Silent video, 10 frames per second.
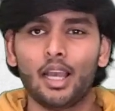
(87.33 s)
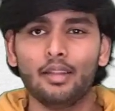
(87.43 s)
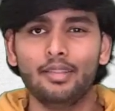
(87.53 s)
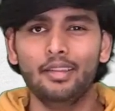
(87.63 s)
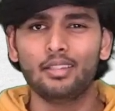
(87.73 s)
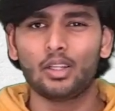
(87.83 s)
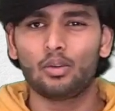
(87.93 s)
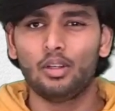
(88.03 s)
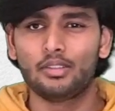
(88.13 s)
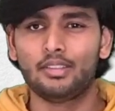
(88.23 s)
These are
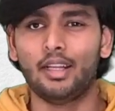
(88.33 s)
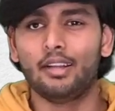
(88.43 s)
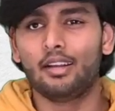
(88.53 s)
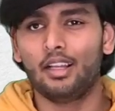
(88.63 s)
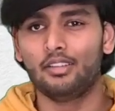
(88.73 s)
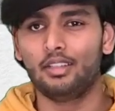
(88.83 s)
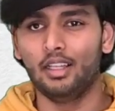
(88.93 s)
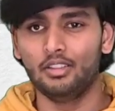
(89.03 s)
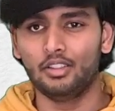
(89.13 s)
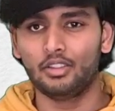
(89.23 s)
called centralized
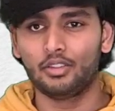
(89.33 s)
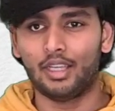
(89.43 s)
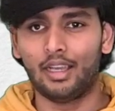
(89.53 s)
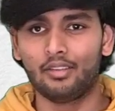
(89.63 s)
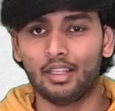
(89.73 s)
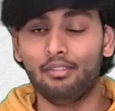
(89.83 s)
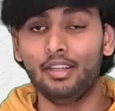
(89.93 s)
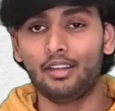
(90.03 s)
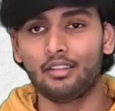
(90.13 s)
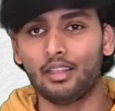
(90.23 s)
ledgers, as every
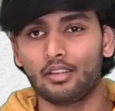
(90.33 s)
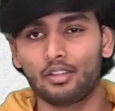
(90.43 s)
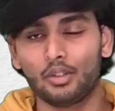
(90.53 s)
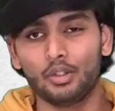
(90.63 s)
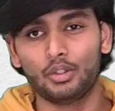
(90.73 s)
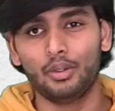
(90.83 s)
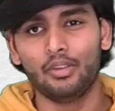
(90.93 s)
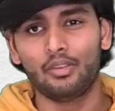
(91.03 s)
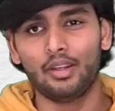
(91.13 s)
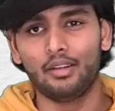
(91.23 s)
transaction goes through a
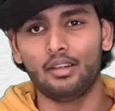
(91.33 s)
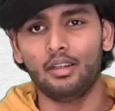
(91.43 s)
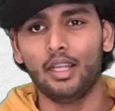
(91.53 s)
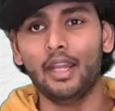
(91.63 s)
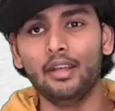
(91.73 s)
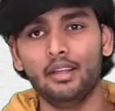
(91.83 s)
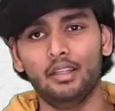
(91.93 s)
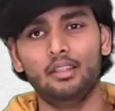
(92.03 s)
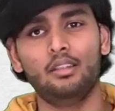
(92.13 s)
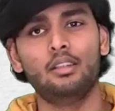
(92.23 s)
central
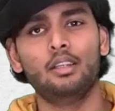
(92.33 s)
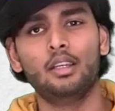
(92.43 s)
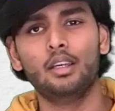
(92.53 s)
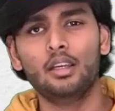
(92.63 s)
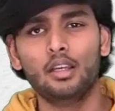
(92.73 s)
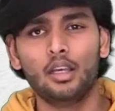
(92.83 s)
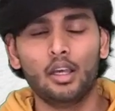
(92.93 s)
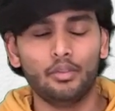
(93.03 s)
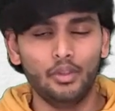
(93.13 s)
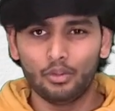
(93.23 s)
entity.
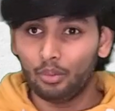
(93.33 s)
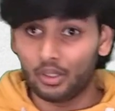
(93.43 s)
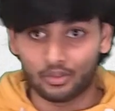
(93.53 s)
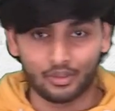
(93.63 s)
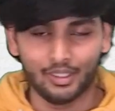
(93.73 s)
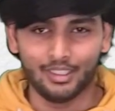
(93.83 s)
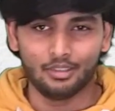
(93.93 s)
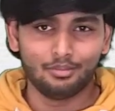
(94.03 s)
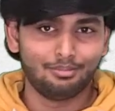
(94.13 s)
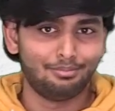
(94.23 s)
This works great
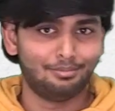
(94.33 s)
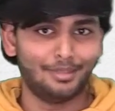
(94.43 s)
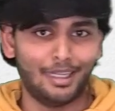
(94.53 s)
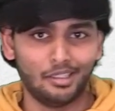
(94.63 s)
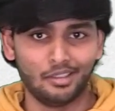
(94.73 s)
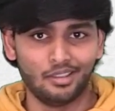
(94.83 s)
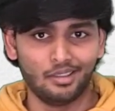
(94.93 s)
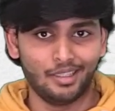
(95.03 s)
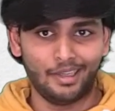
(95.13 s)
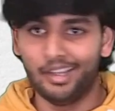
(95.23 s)
until
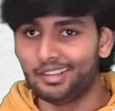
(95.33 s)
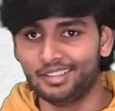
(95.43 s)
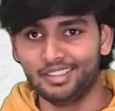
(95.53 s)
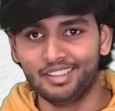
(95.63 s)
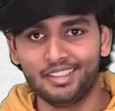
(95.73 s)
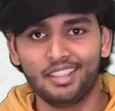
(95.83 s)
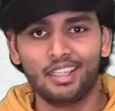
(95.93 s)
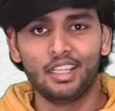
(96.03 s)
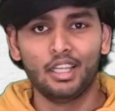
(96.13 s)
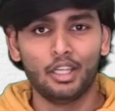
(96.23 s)
it doesn't,
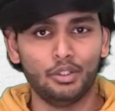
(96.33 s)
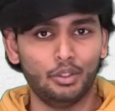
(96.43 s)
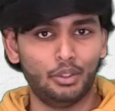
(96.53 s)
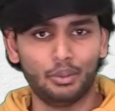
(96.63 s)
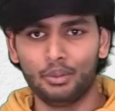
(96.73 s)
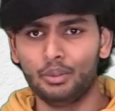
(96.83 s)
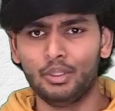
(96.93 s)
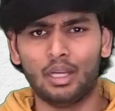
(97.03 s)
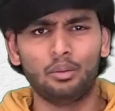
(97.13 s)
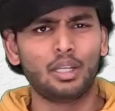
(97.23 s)
due to
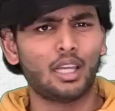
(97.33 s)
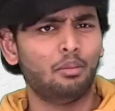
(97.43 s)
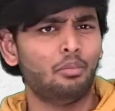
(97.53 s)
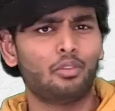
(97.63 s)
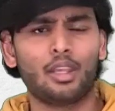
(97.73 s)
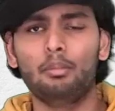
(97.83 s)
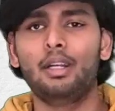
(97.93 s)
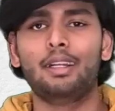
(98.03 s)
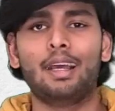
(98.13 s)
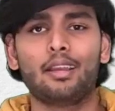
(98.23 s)
downtime,
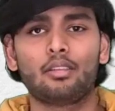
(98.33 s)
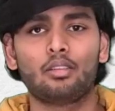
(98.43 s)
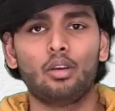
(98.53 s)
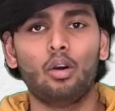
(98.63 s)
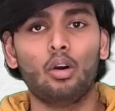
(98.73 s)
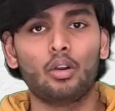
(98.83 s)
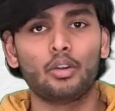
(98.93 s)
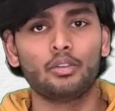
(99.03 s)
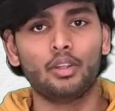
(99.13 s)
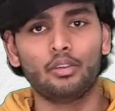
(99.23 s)
cyber attacks, or
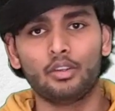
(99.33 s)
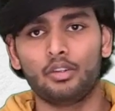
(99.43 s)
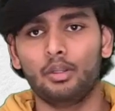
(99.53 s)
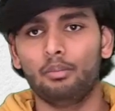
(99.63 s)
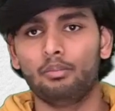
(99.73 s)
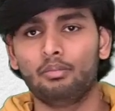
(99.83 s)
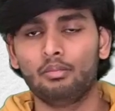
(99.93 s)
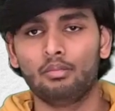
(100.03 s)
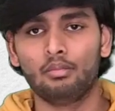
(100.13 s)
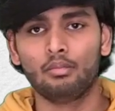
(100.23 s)
censorship,
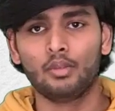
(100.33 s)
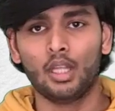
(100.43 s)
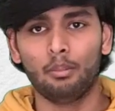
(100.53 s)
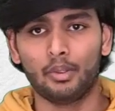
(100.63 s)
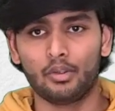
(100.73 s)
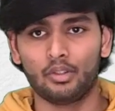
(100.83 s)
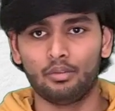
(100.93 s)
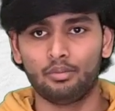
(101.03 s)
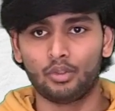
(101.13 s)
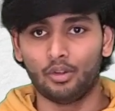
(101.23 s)
because of
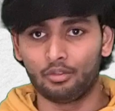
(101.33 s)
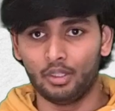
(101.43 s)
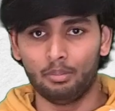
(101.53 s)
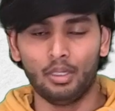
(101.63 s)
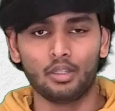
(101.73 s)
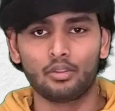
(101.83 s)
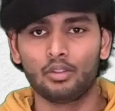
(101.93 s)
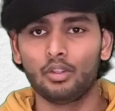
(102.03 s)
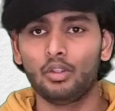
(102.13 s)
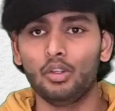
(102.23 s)
software bugs,
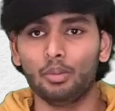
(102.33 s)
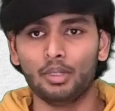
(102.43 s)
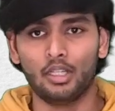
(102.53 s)
human